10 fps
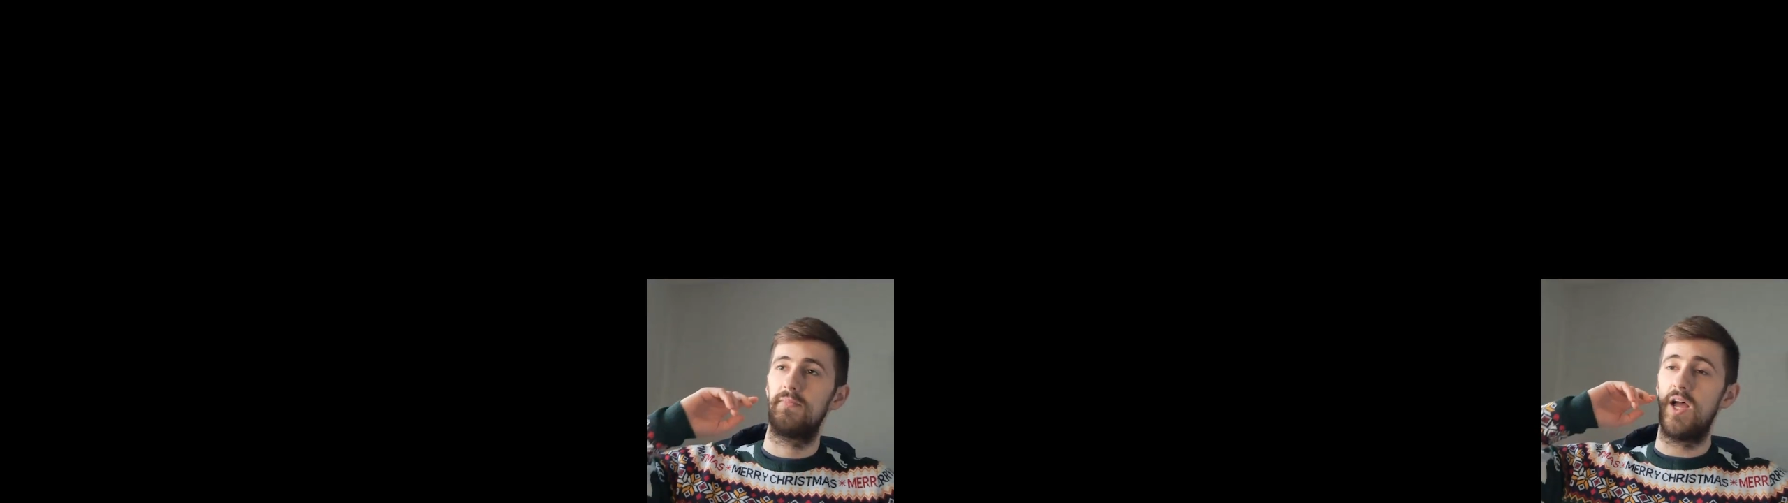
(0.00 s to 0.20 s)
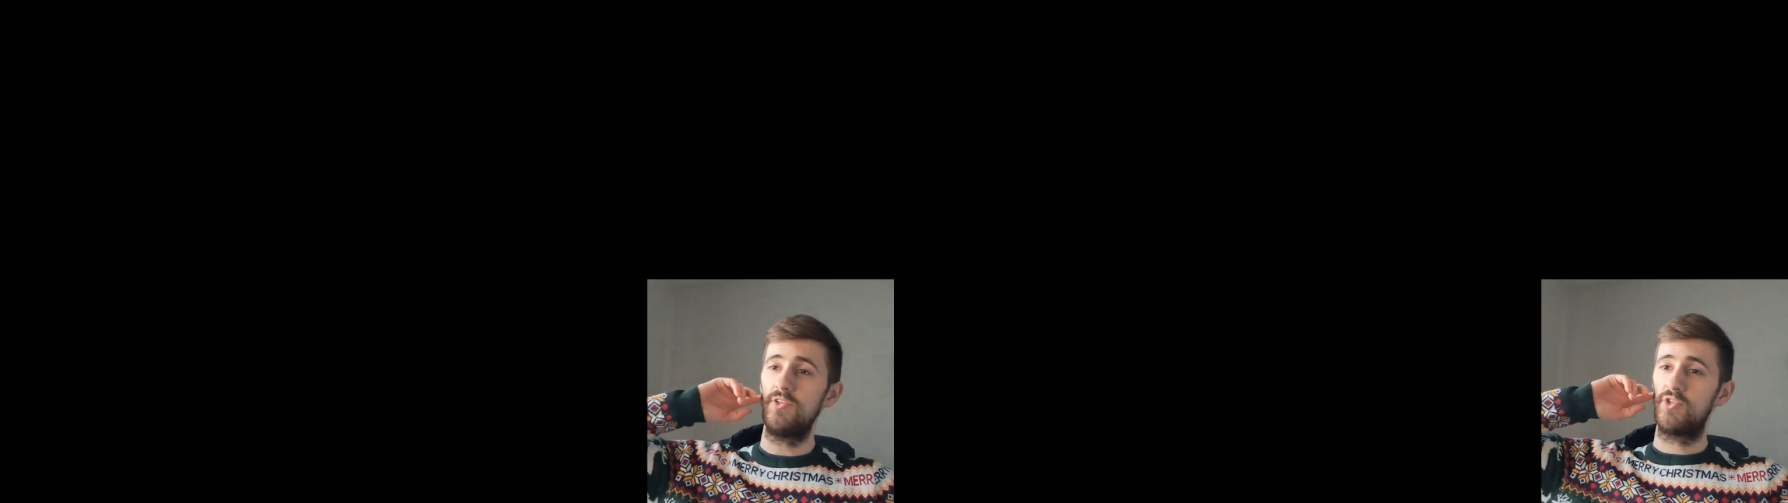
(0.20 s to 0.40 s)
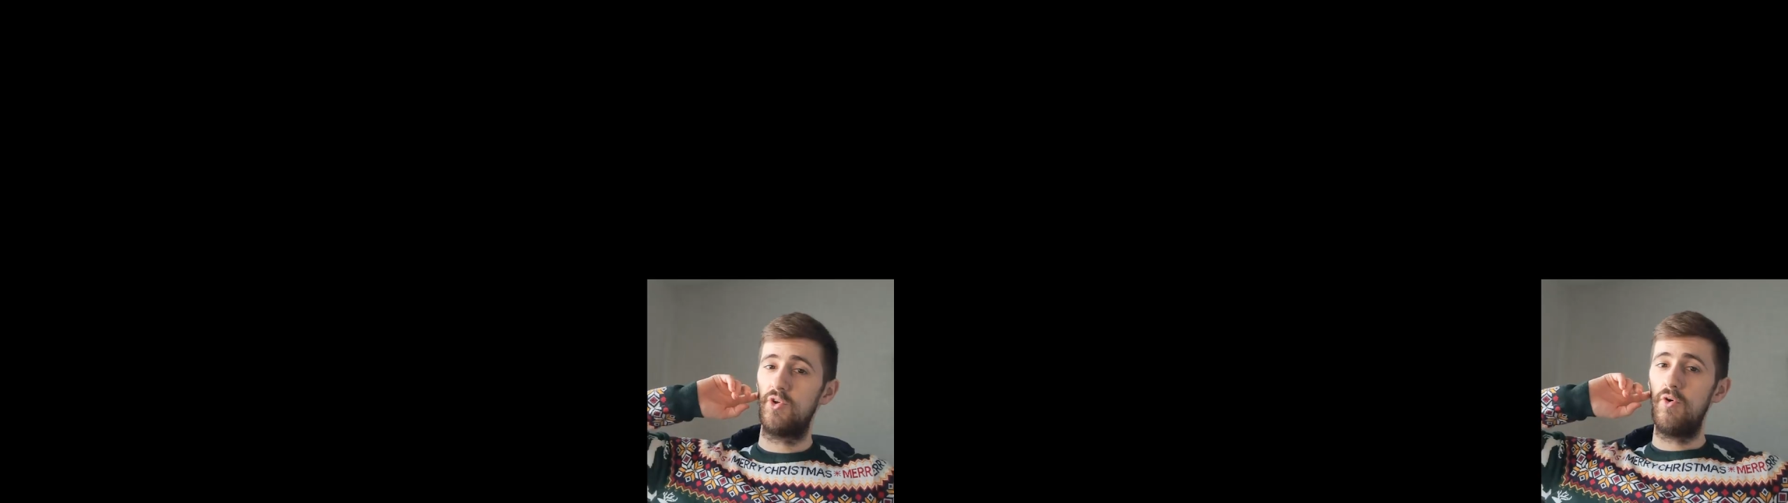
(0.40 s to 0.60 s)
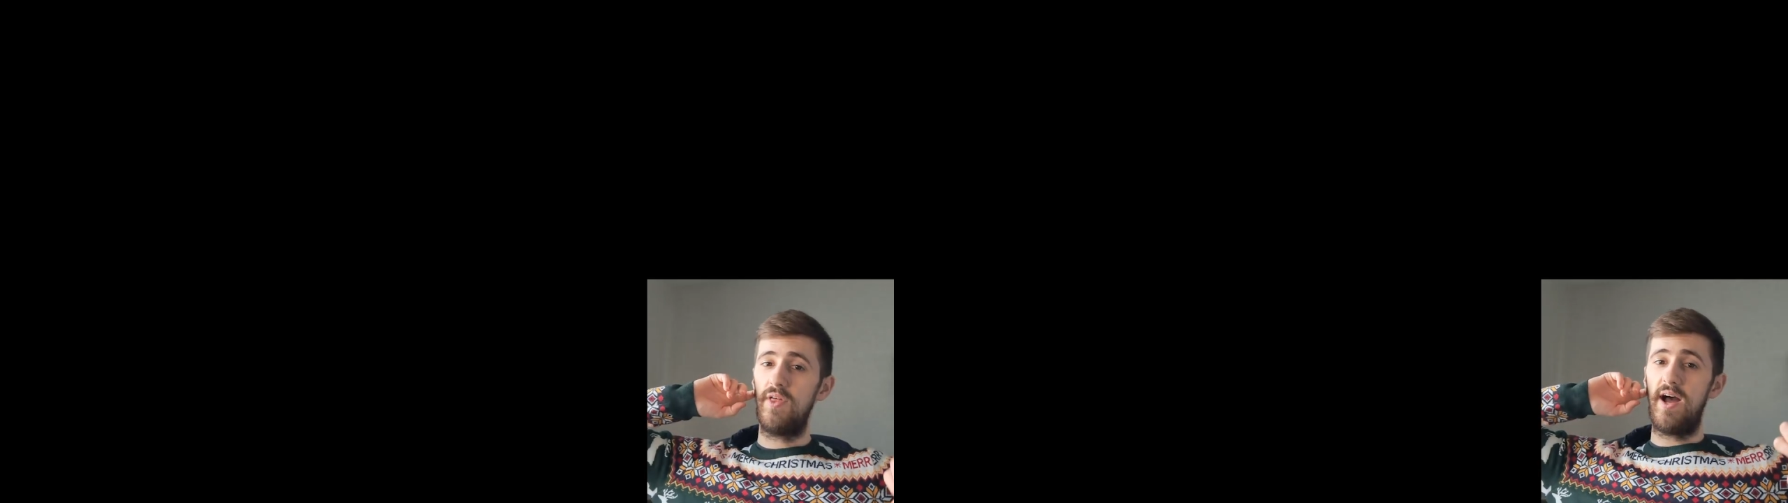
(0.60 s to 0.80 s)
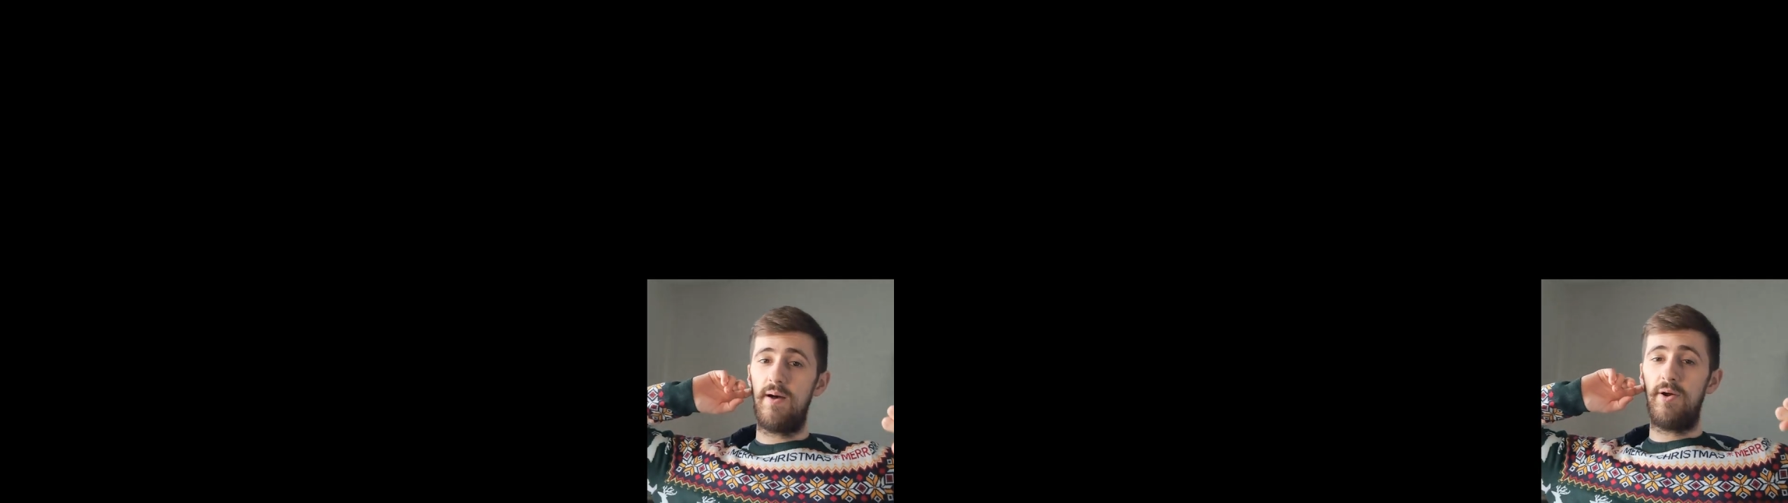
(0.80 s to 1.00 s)
And so
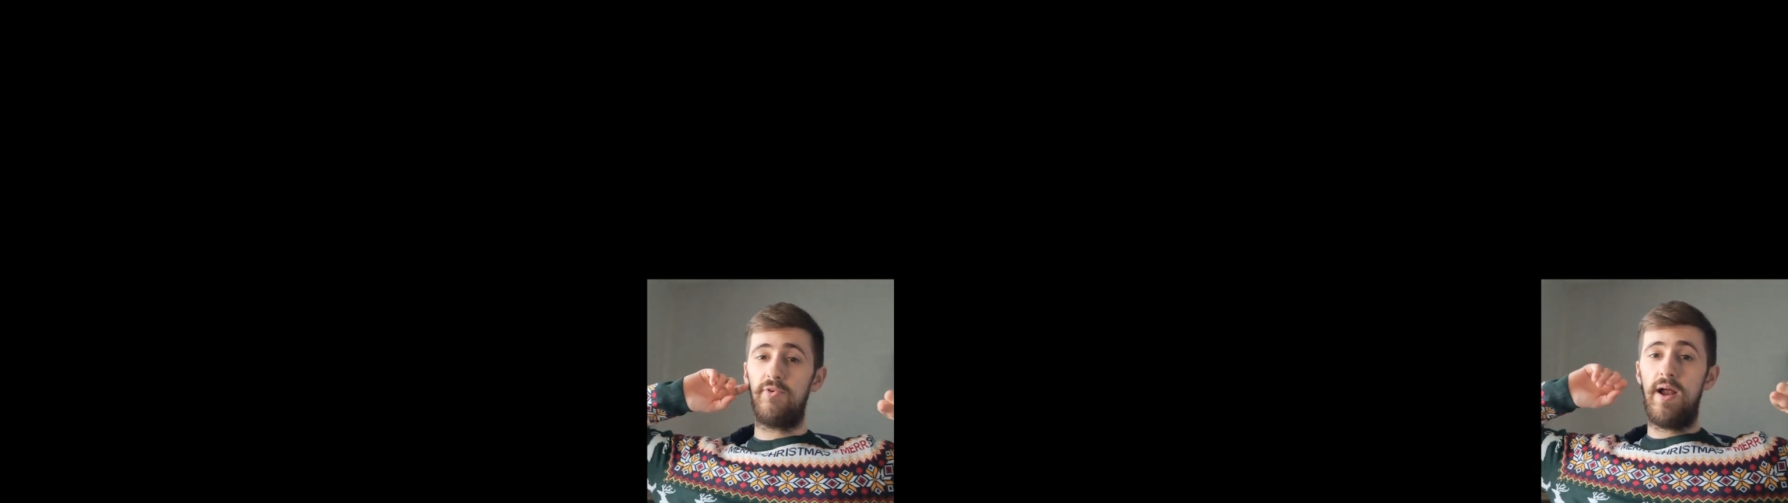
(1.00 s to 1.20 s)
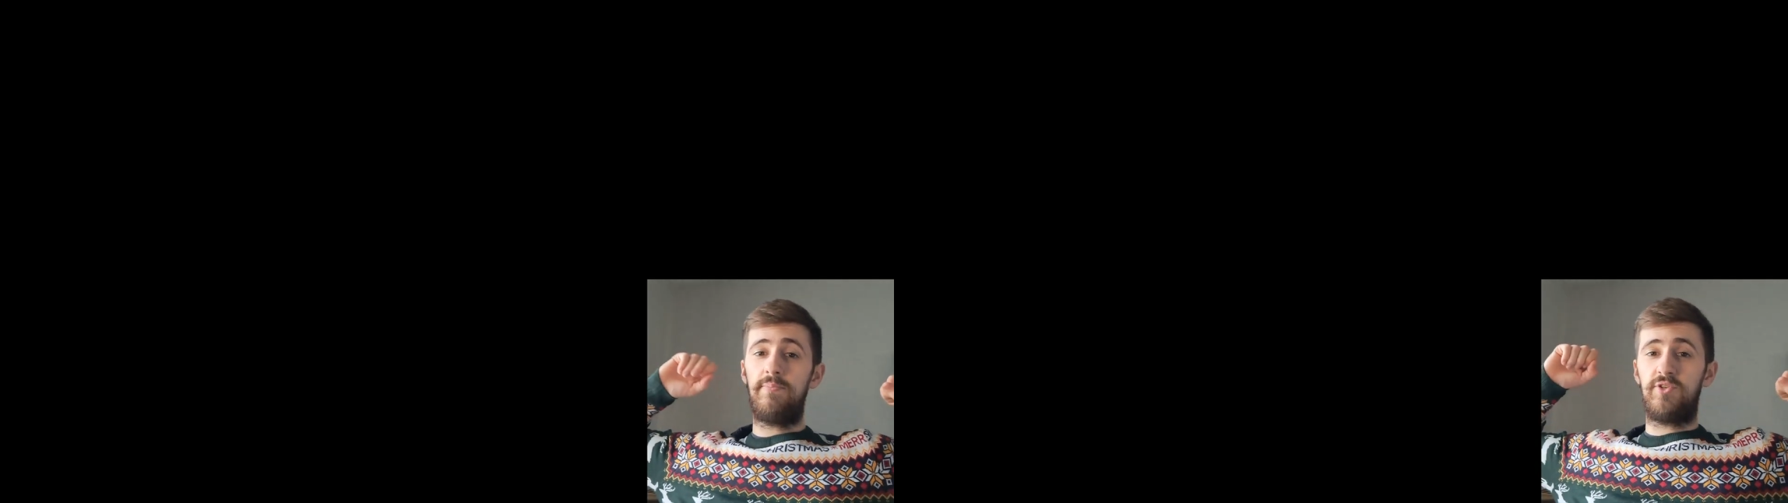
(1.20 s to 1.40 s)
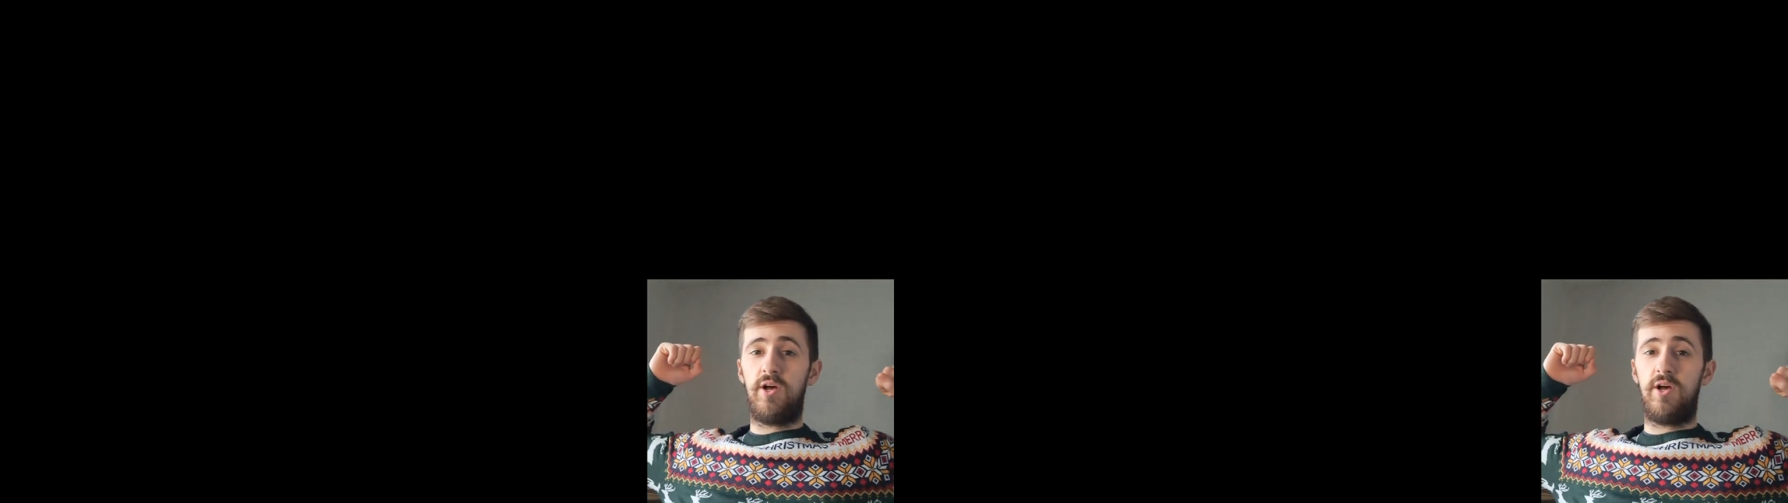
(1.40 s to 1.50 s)
that about wraps